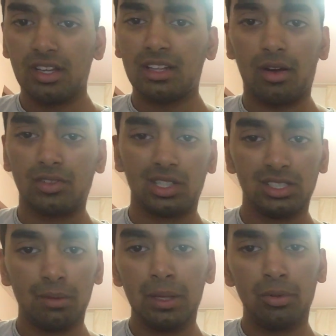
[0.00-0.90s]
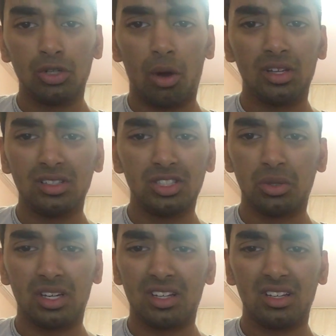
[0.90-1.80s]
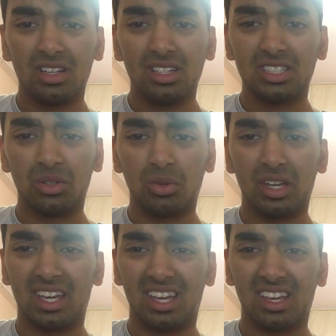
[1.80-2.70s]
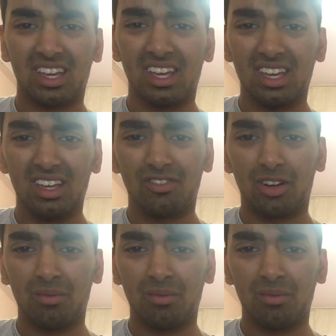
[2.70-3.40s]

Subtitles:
Now I've seen some people do it till here